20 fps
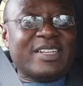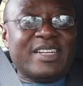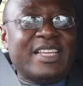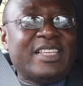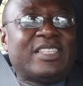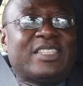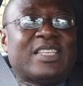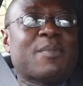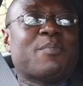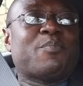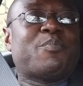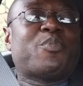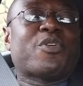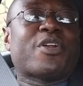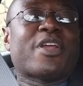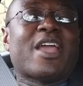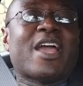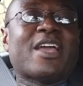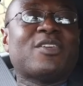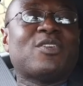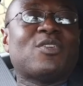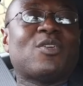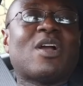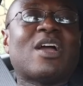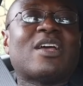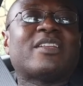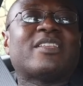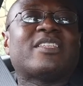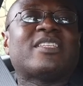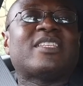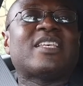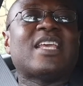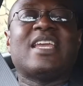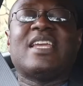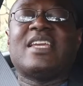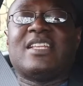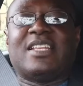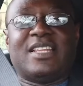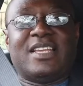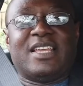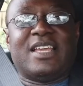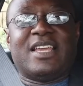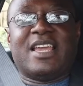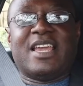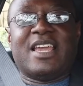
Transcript: This same prayer, you can say it